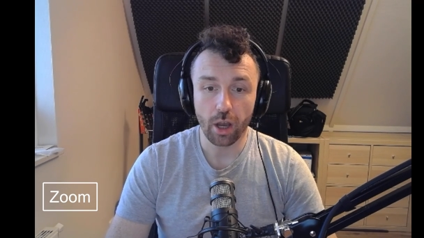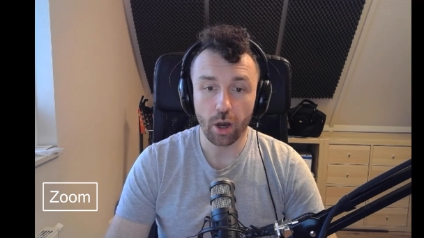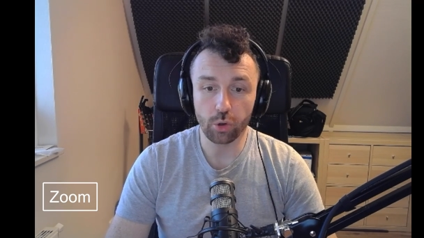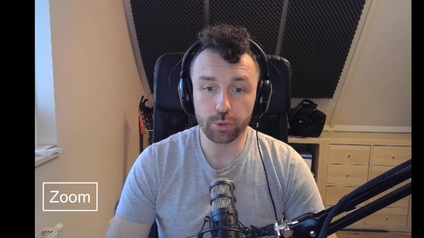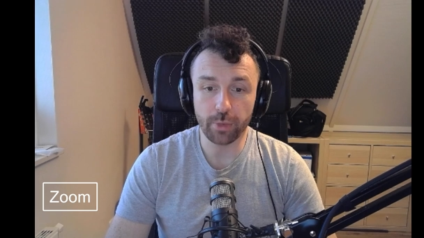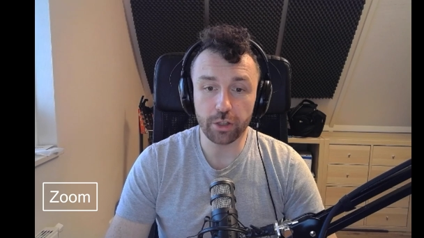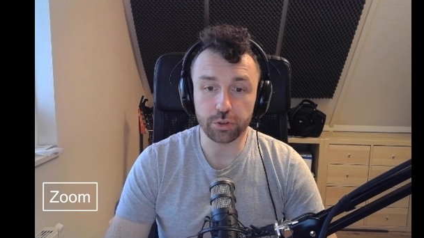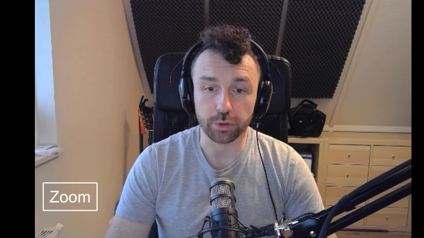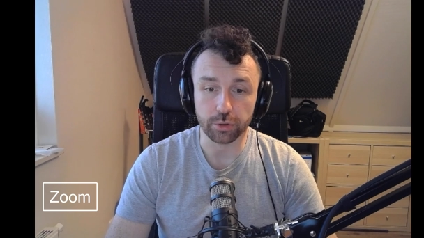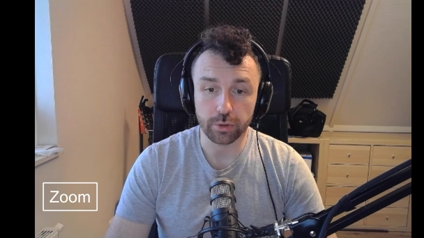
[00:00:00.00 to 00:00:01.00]
Old
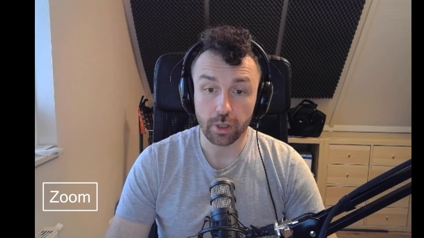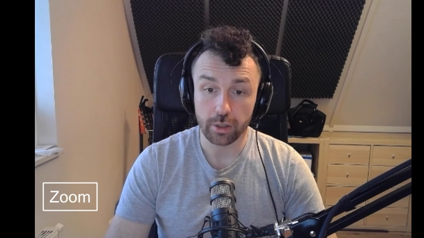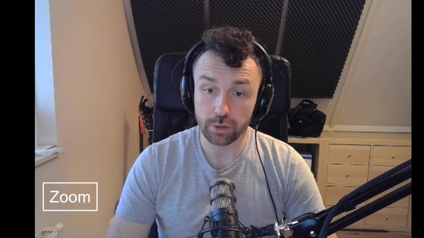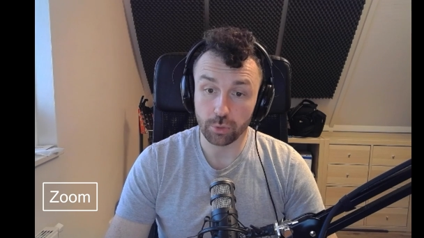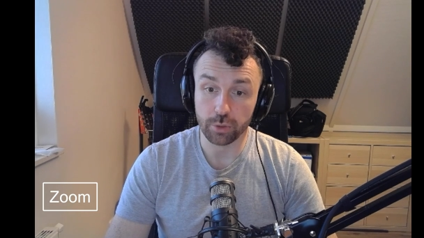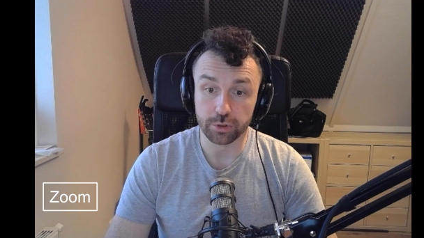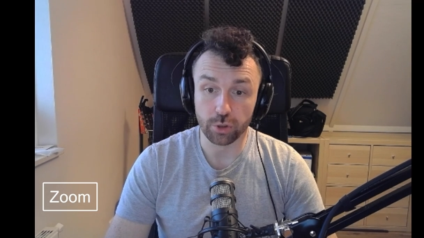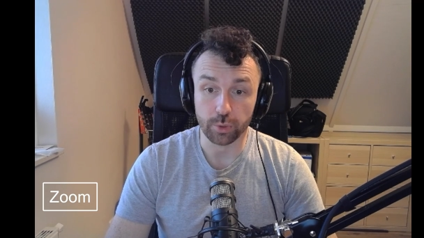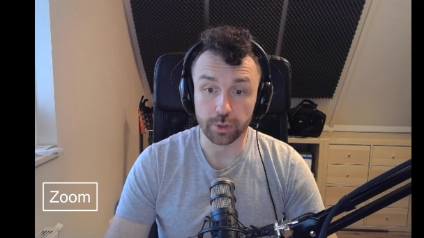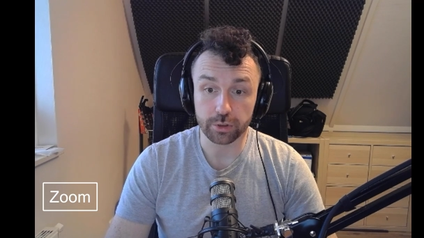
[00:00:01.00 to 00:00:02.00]
Major, so he was
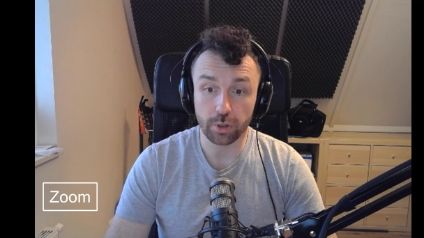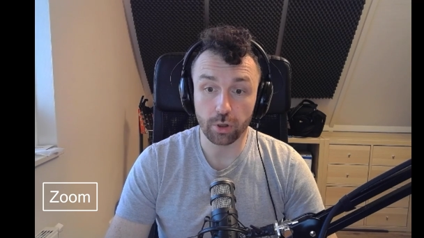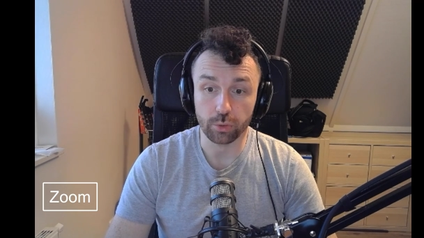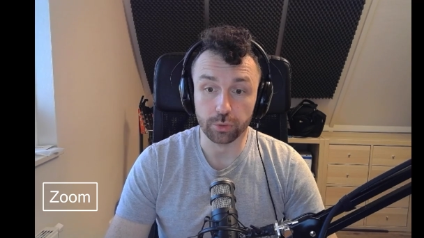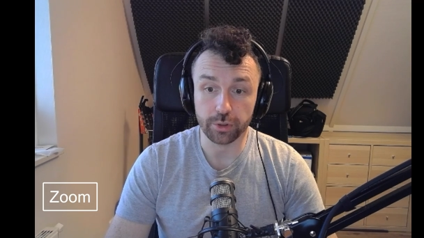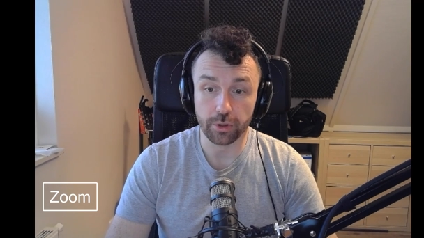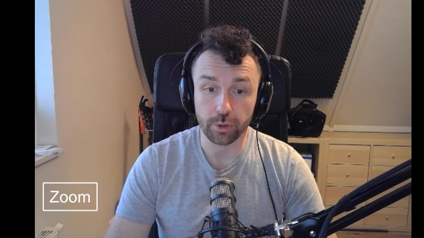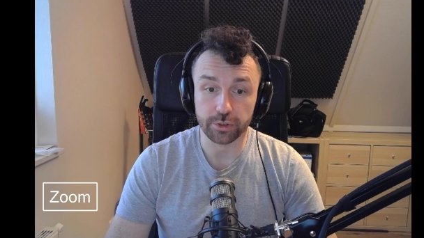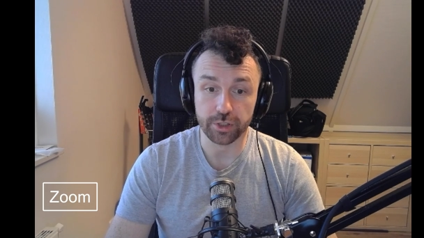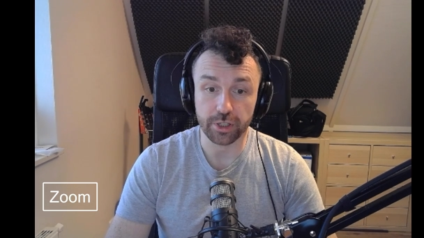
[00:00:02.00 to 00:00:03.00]
always called,
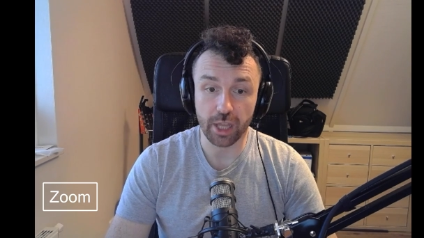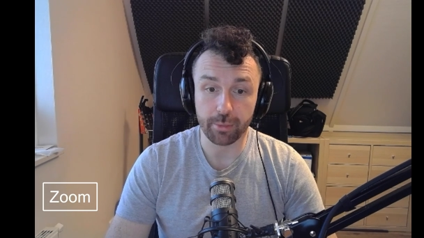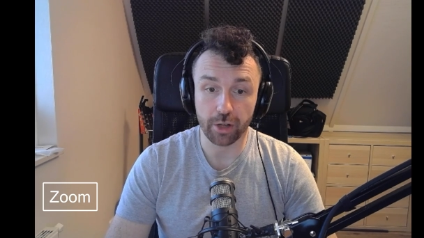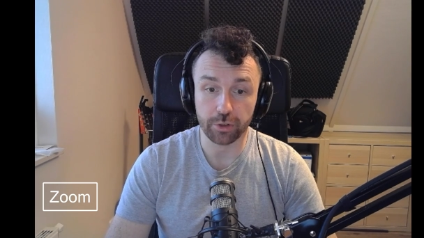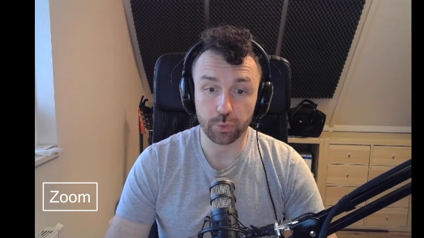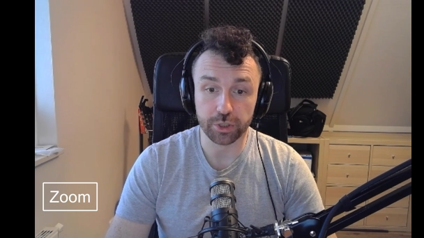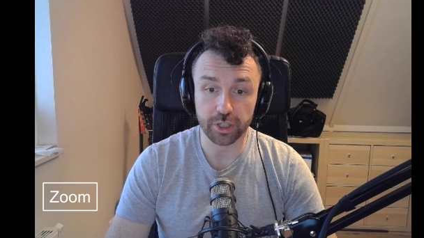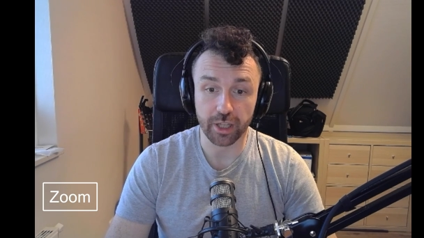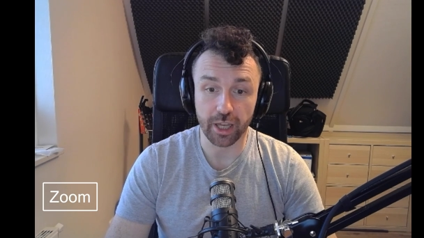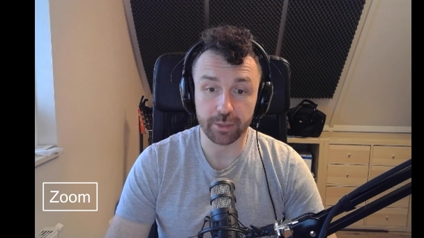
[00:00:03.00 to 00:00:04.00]
though the name under which he
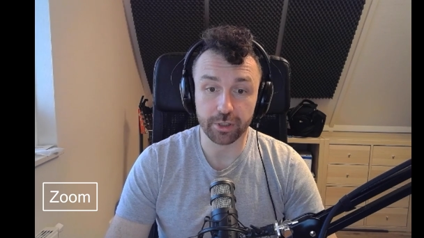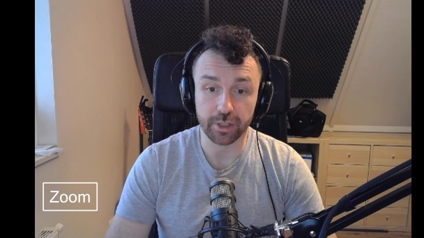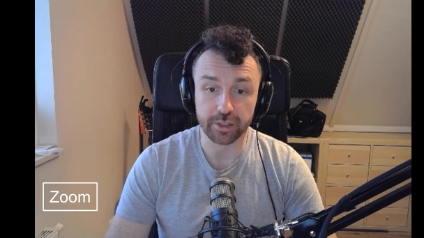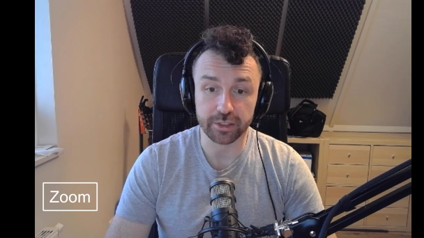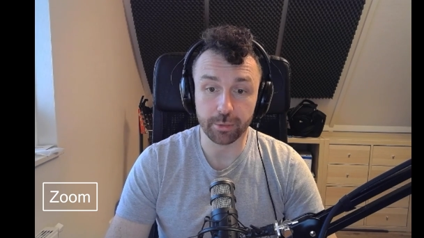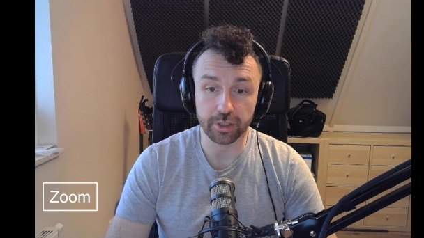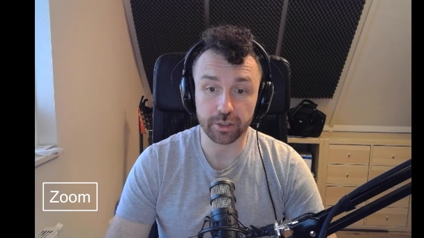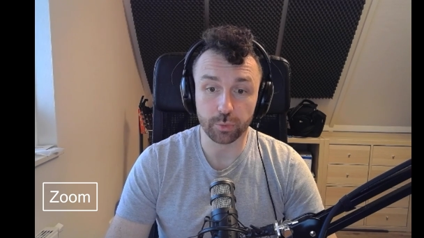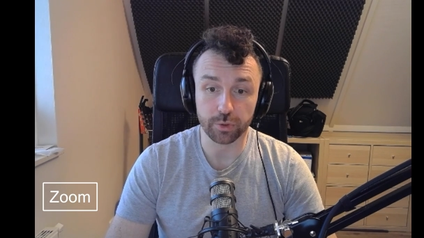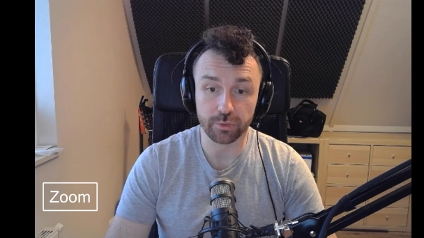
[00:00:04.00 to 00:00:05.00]
had been
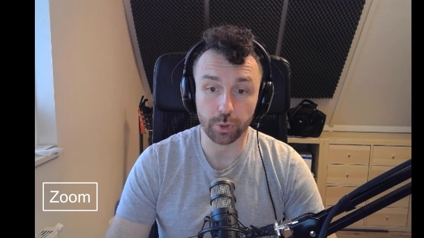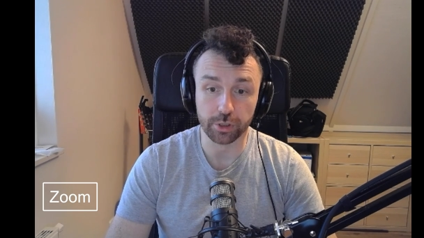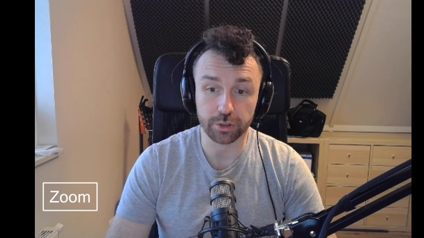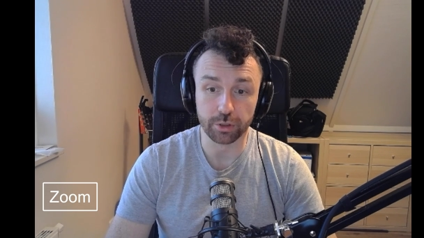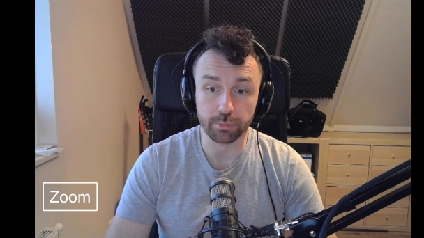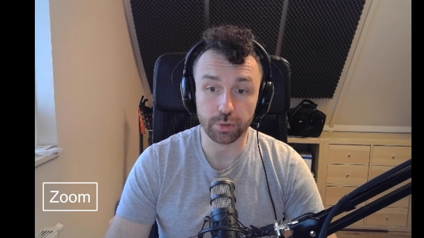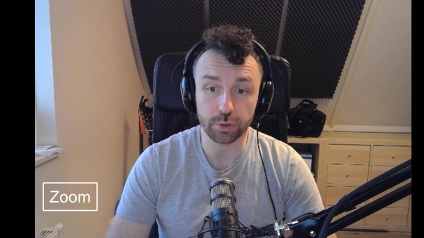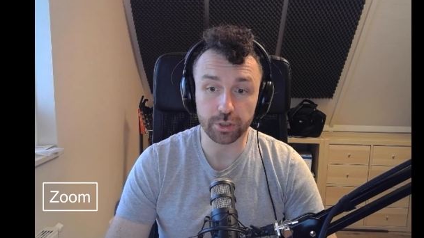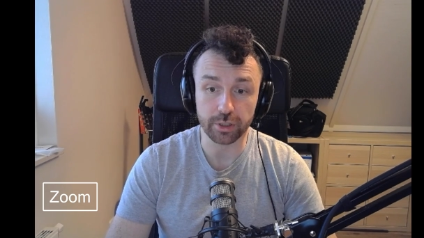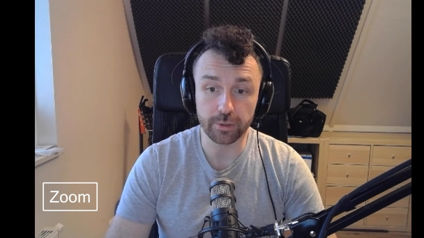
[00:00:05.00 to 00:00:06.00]
exhibited was Willingdon
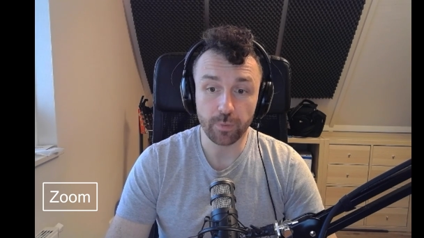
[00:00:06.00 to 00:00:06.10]
Beauty,